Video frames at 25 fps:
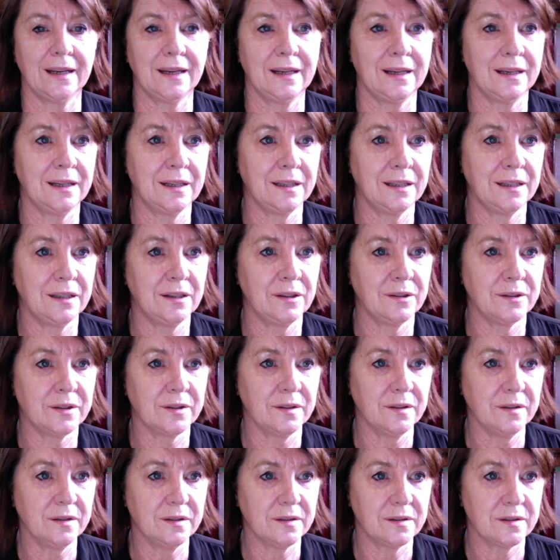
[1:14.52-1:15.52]
Uh, hold
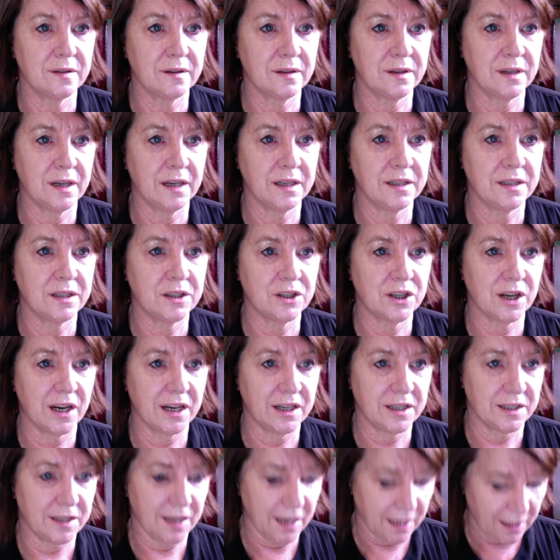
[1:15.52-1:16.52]
on, need to
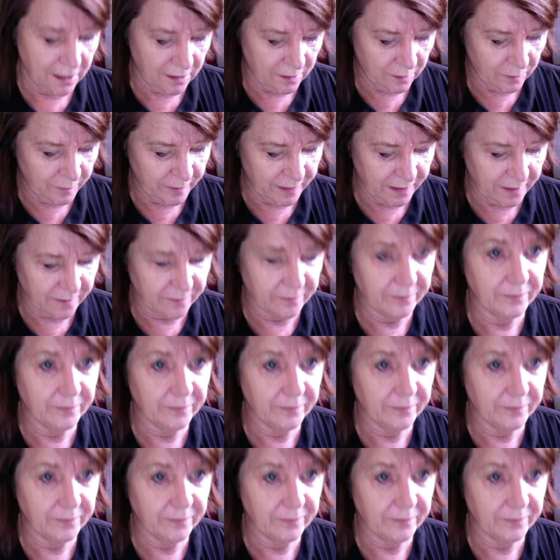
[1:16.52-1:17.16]
change that a little bit.